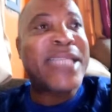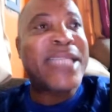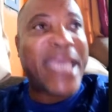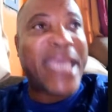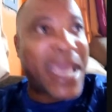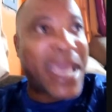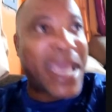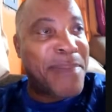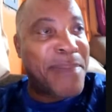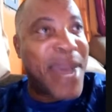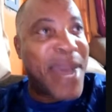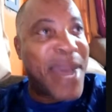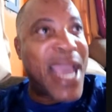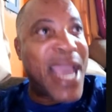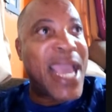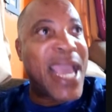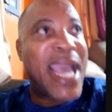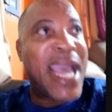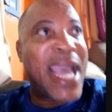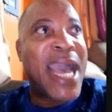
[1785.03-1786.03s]
came by
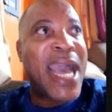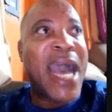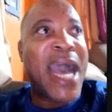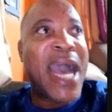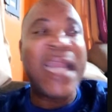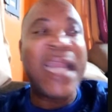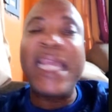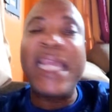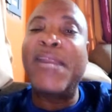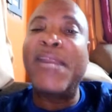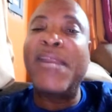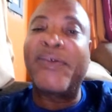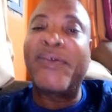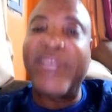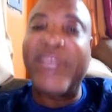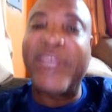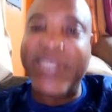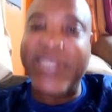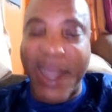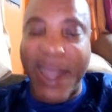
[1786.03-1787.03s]
and he loved the
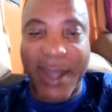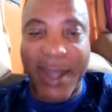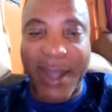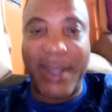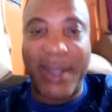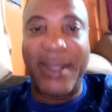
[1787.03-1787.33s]
song.